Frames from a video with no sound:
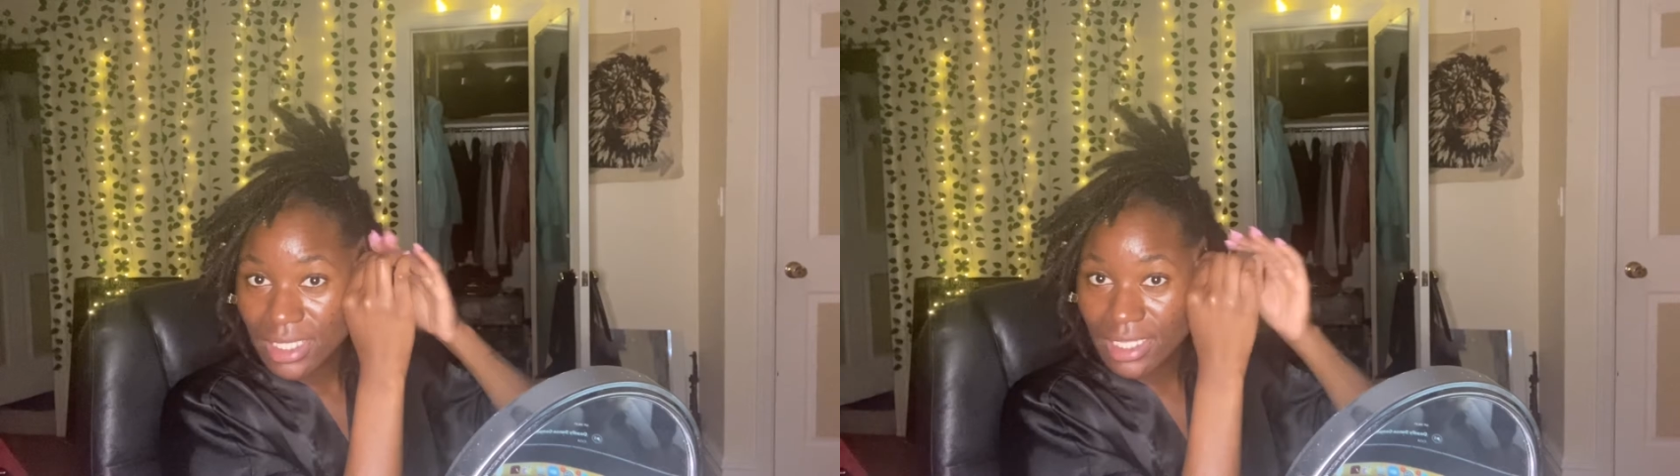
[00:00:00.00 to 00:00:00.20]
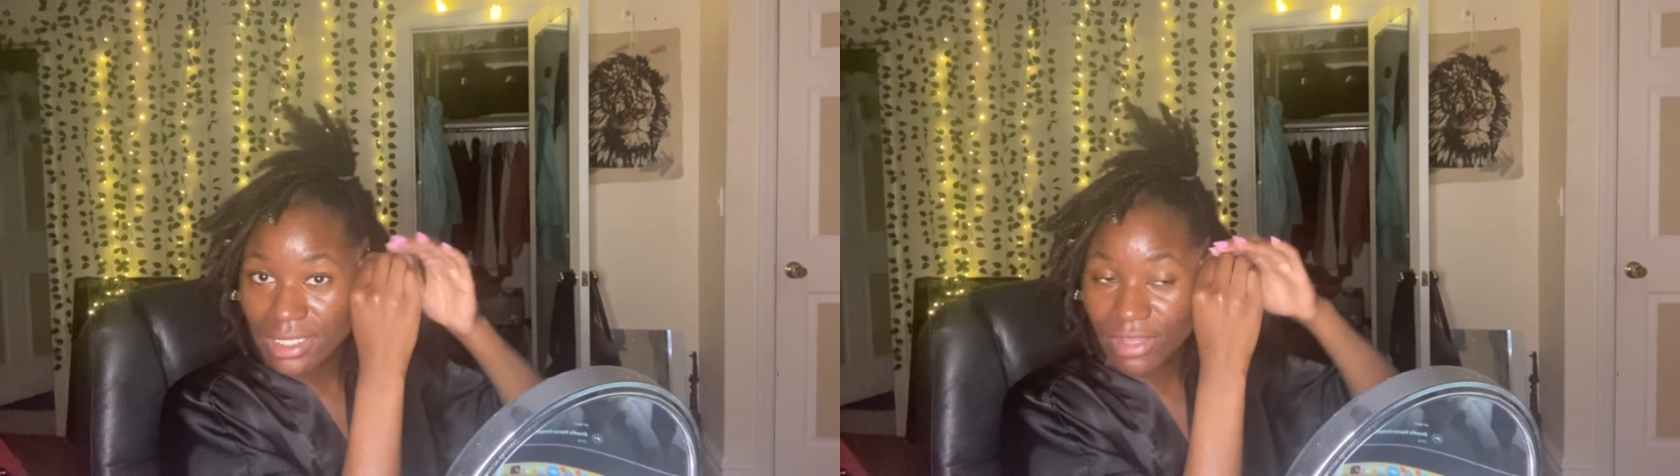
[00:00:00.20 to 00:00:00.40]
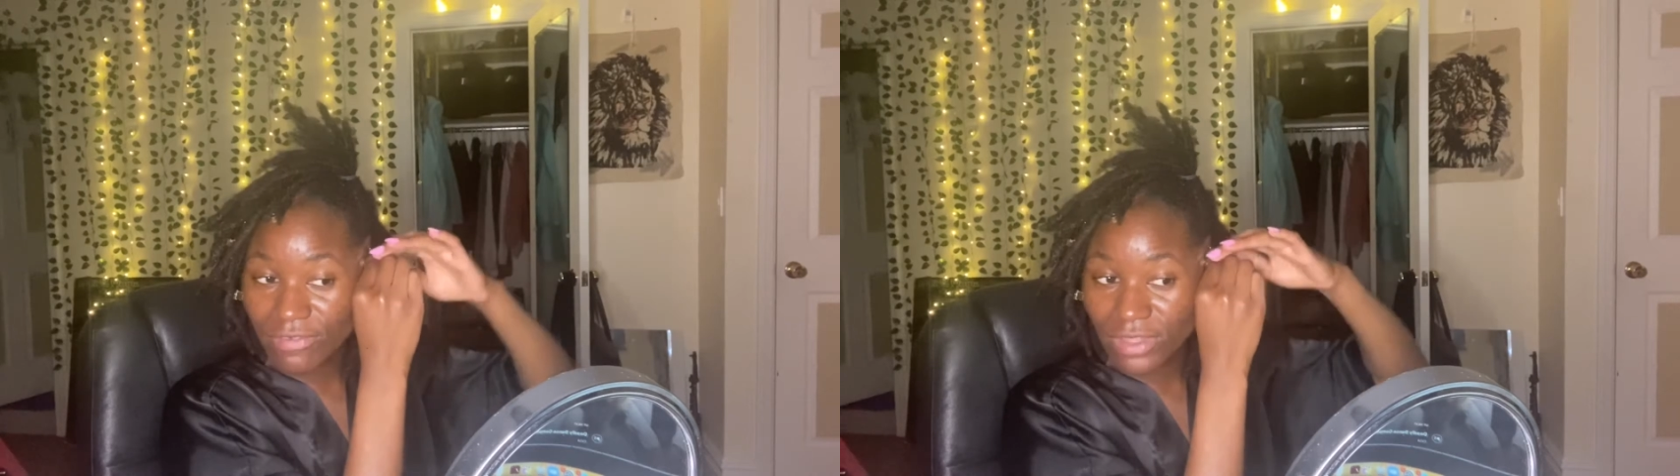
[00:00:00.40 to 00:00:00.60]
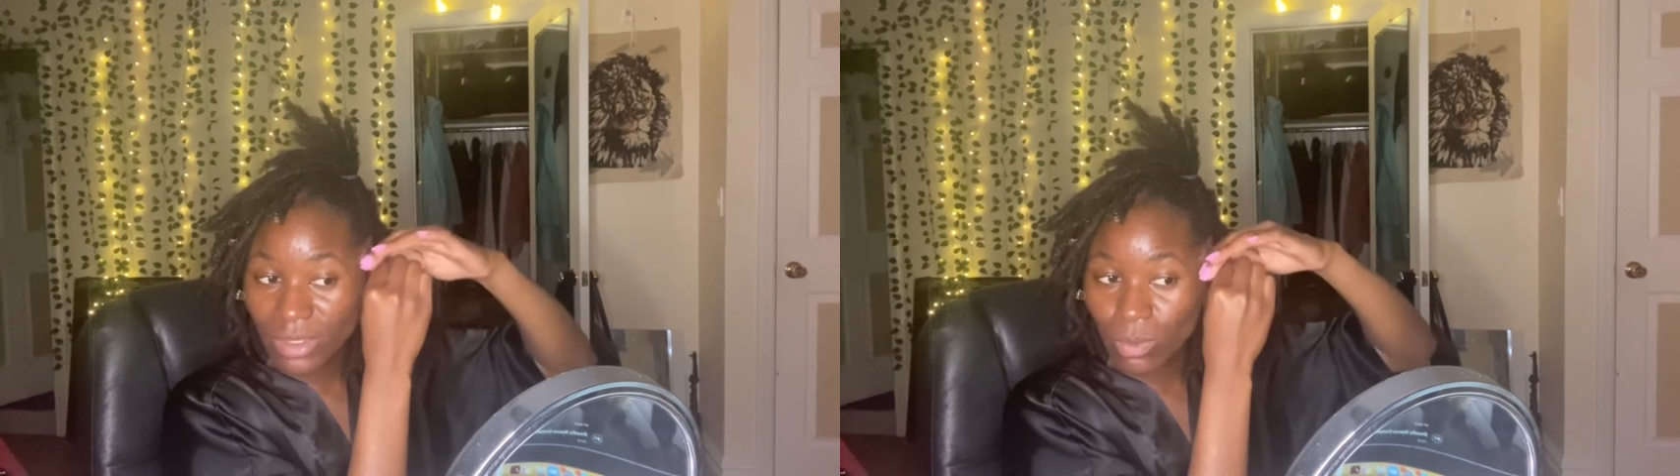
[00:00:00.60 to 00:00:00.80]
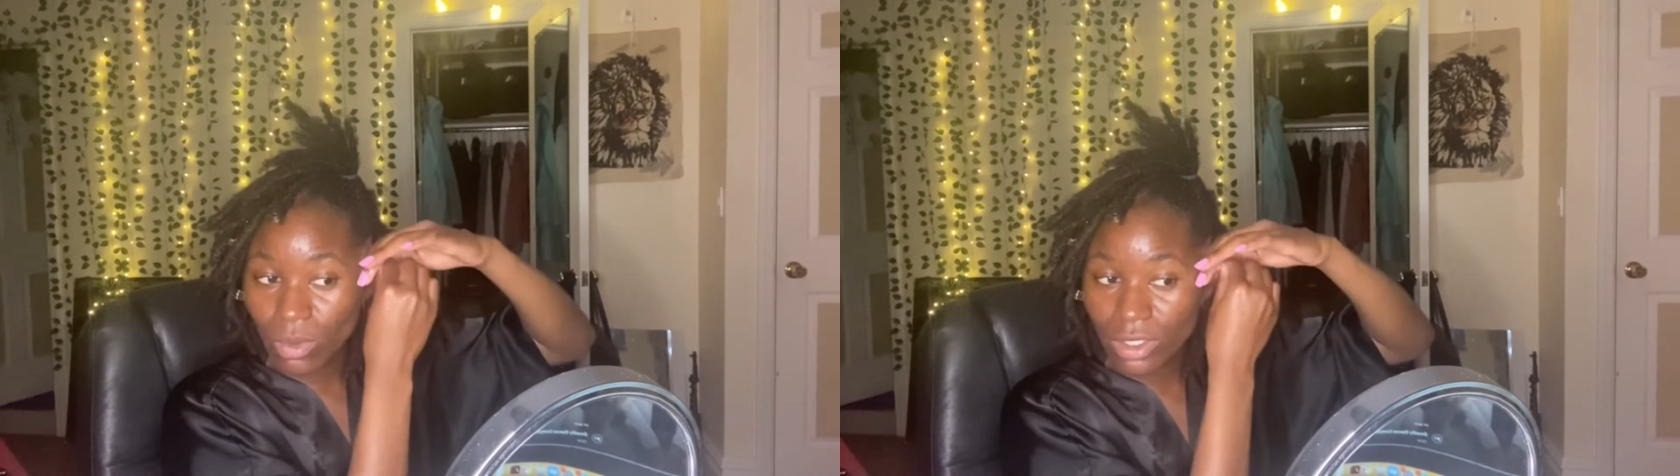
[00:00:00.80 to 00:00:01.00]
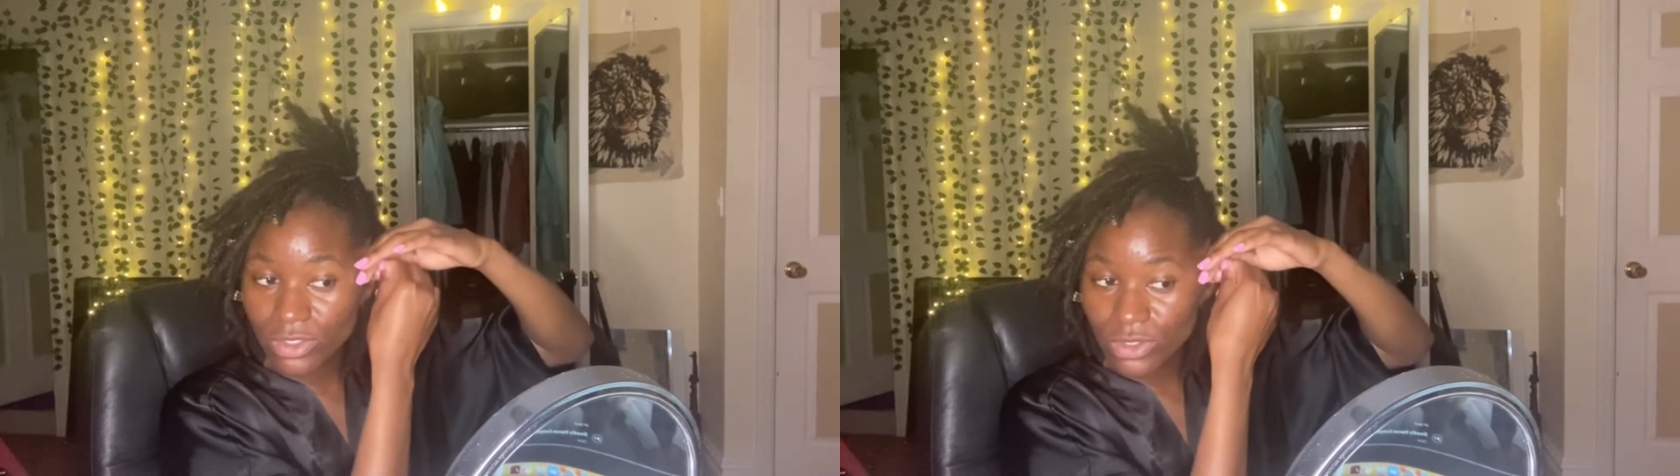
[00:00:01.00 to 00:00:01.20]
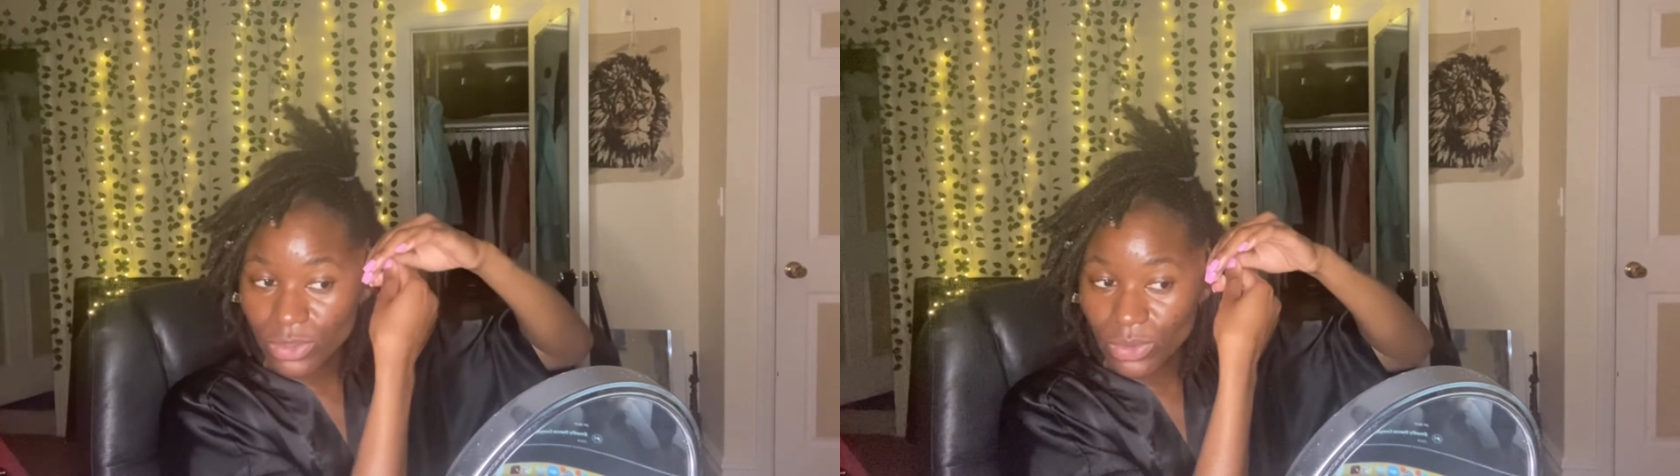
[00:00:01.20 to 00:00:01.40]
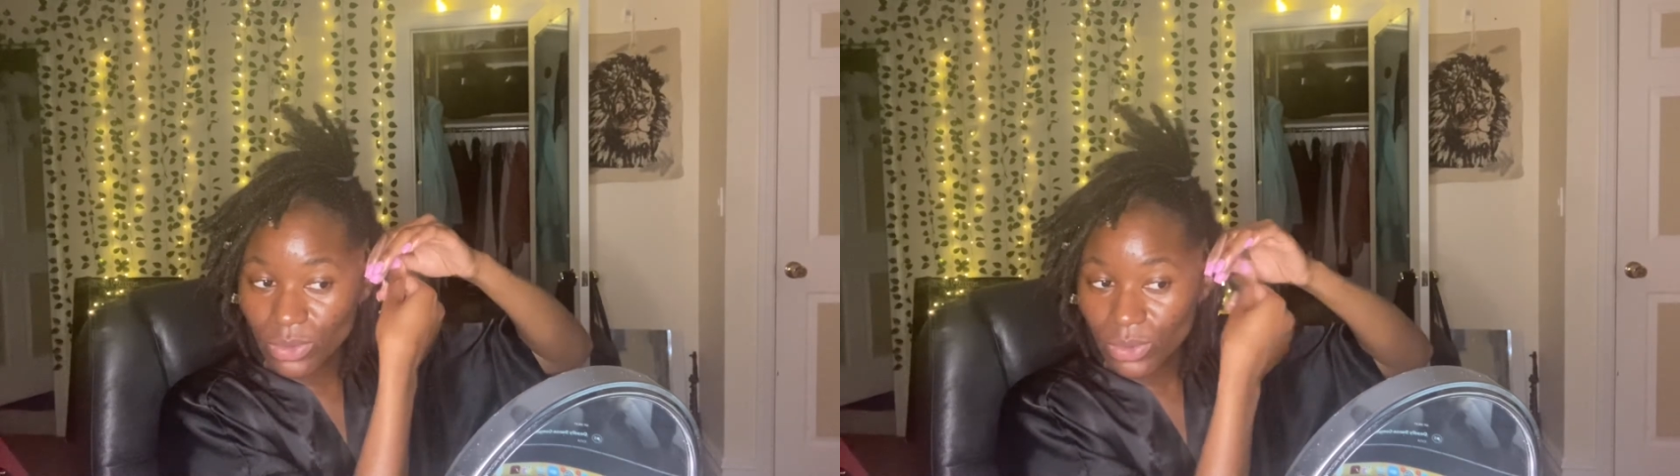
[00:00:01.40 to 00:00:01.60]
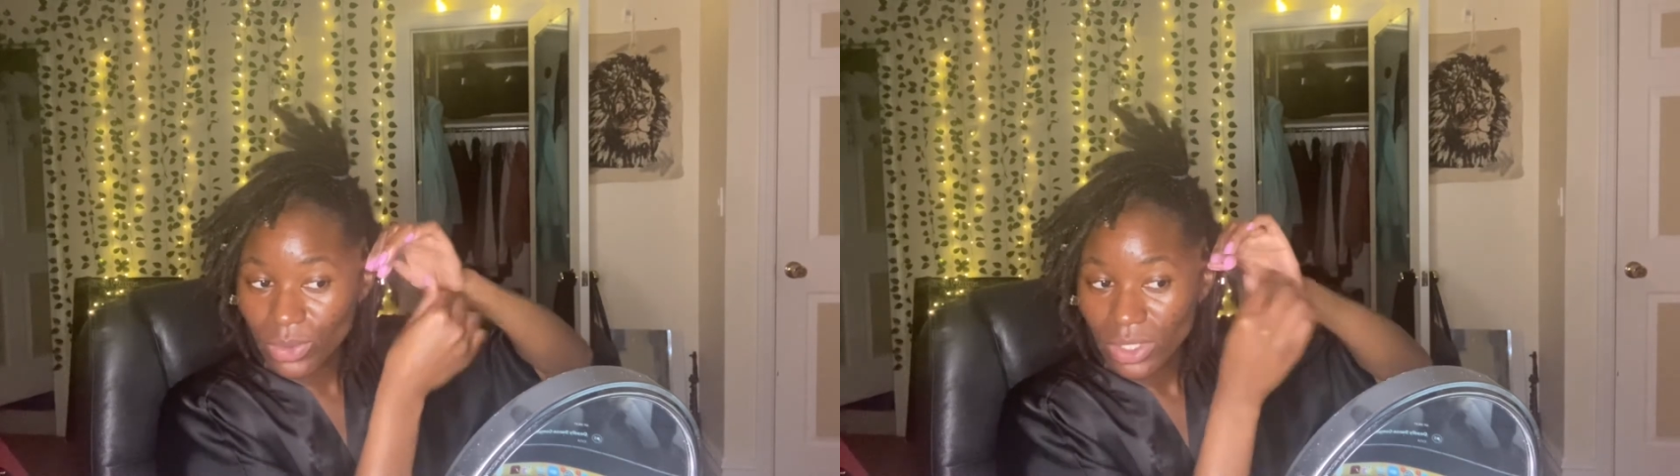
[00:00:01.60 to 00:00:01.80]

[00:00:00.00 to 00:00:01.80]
I definitely want to